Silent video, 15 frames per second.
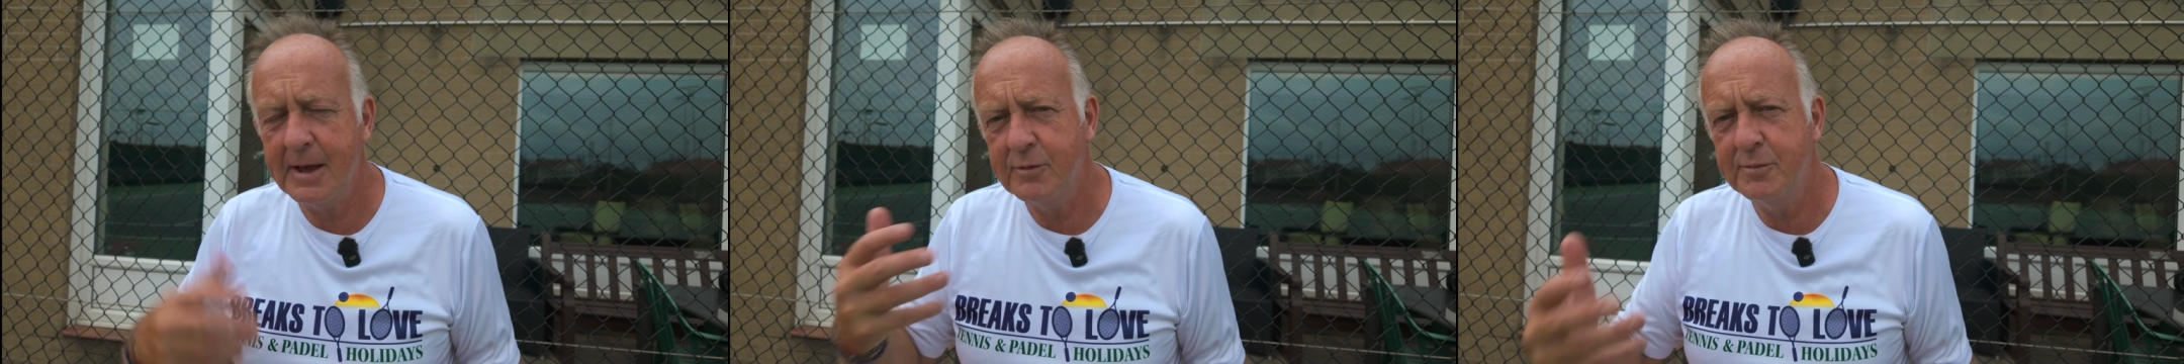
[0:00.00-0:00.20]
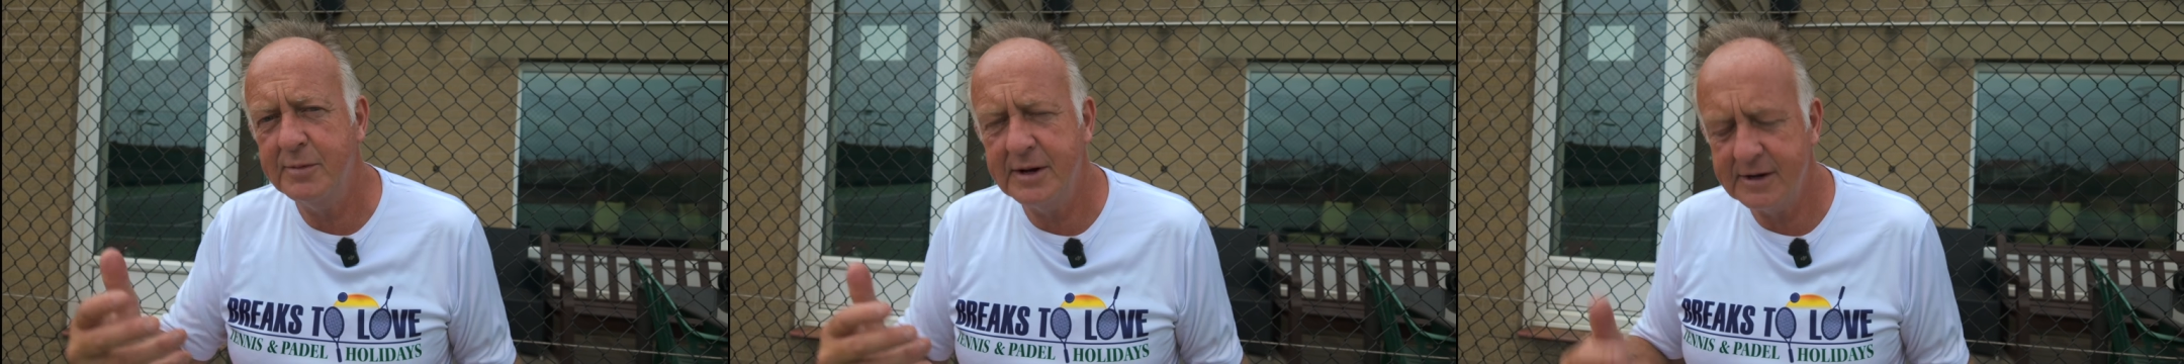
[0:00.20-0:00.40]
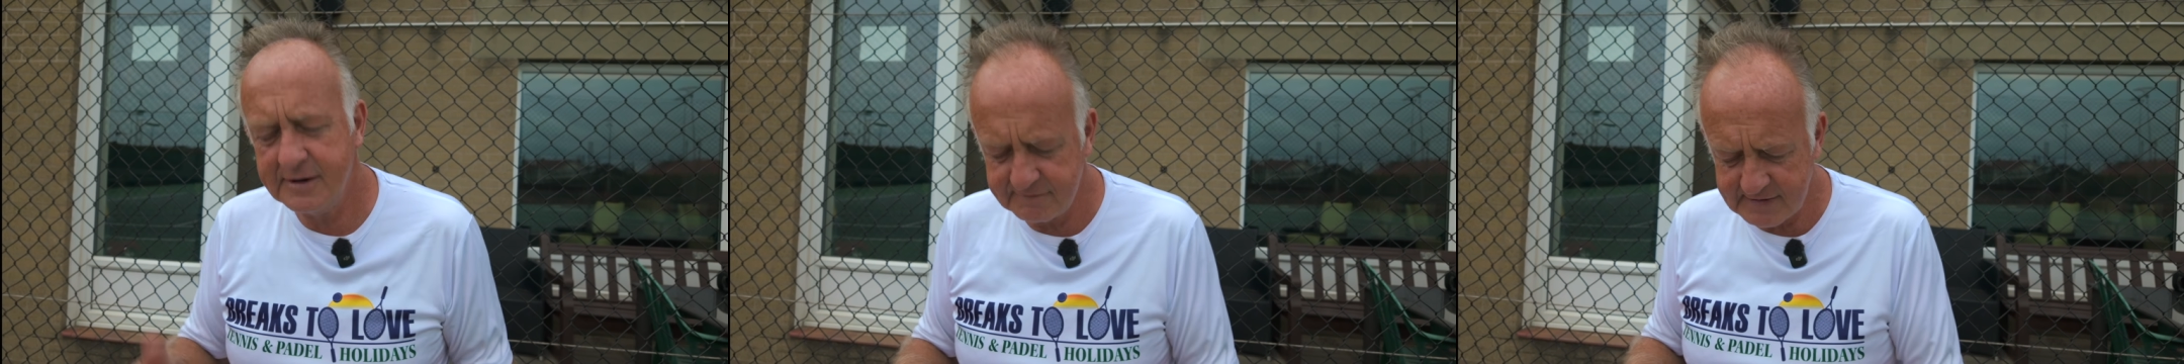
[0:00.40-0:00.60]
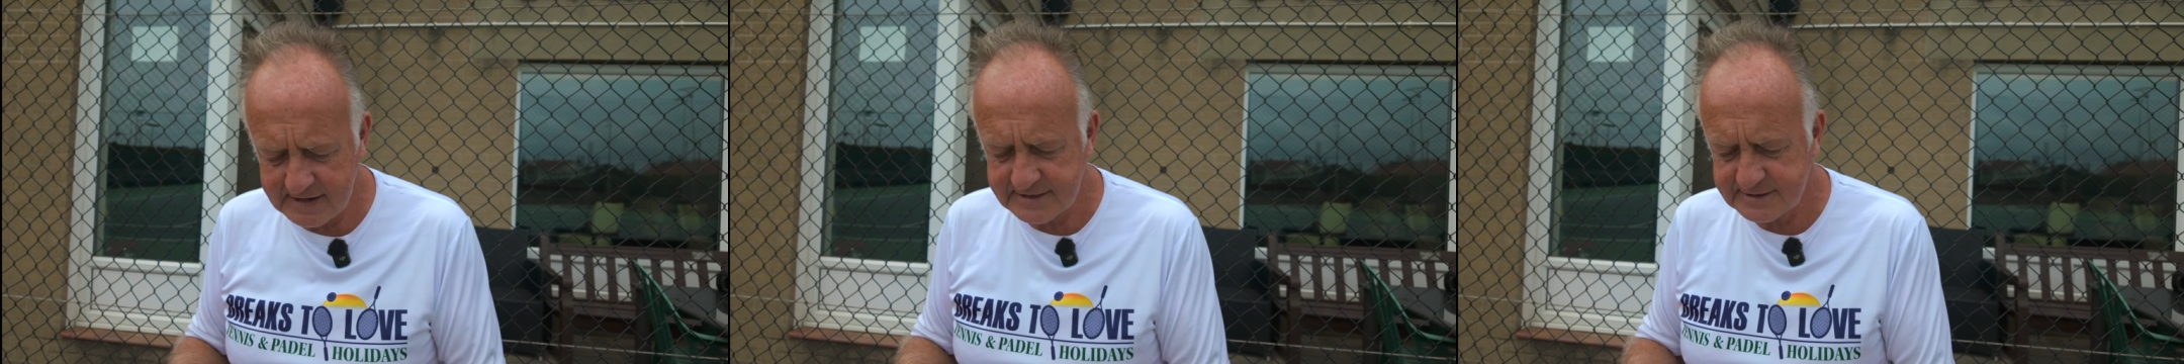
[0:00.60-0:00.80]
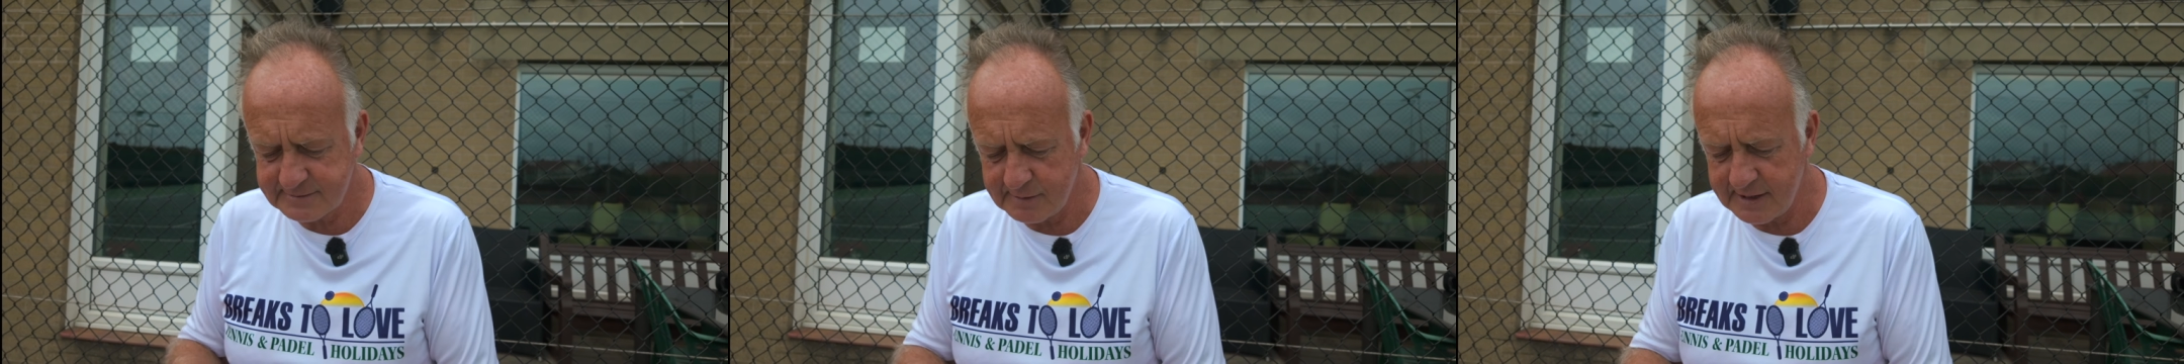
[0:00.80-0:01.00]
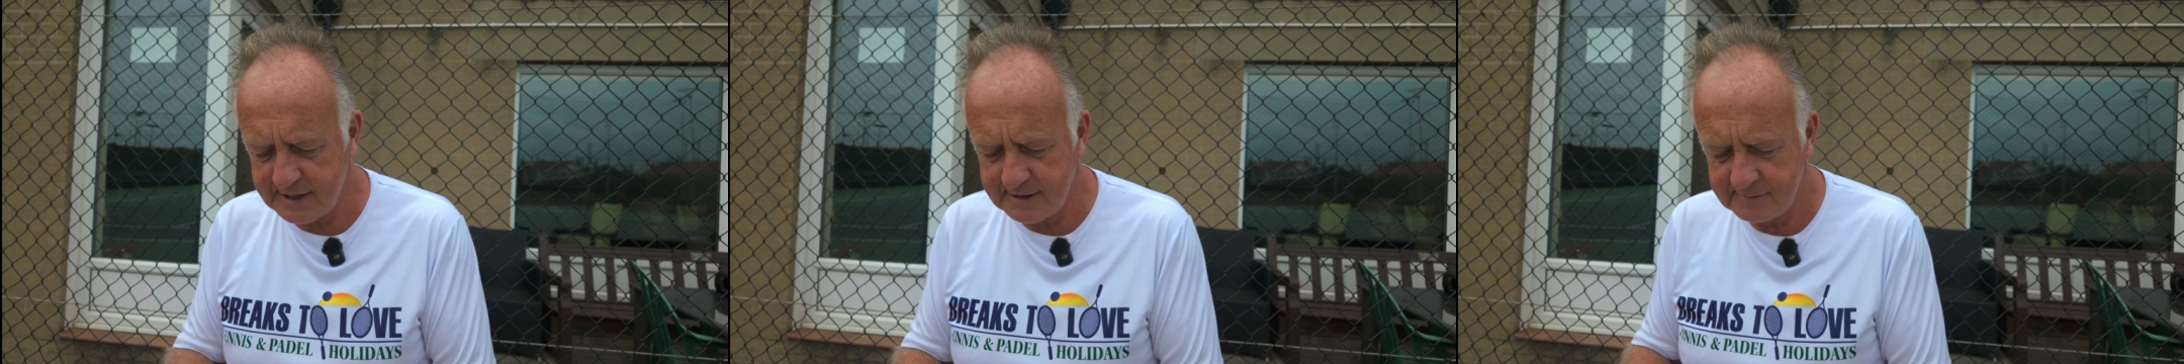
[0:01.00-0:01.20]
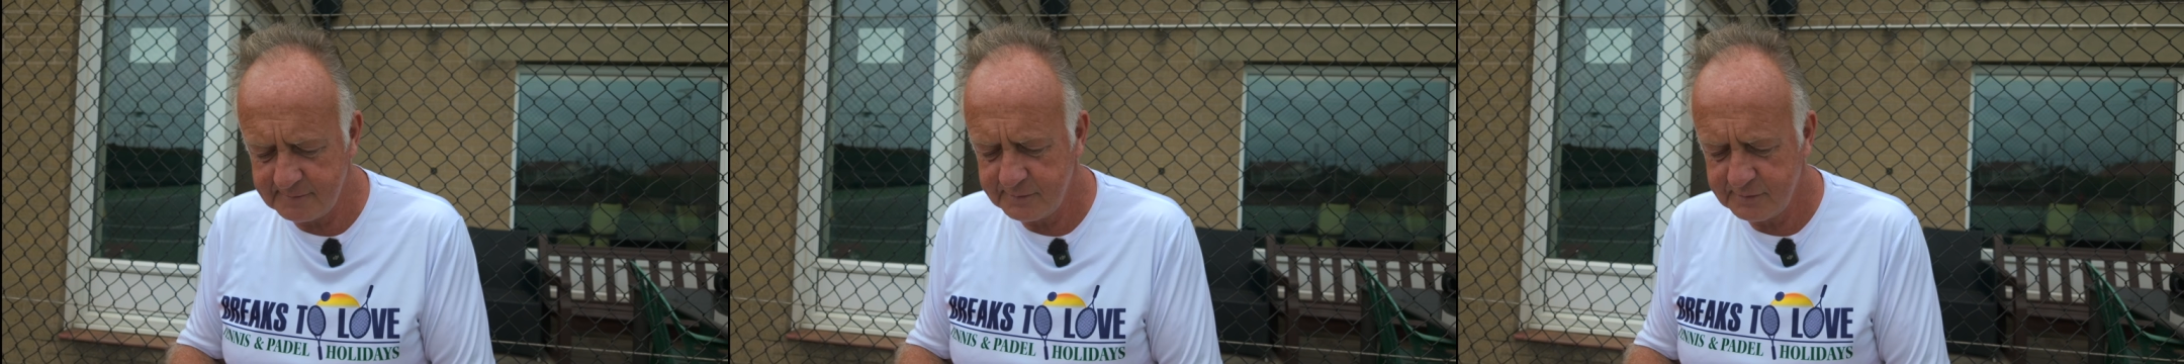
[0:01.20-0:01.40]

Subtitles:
would be an advanced player,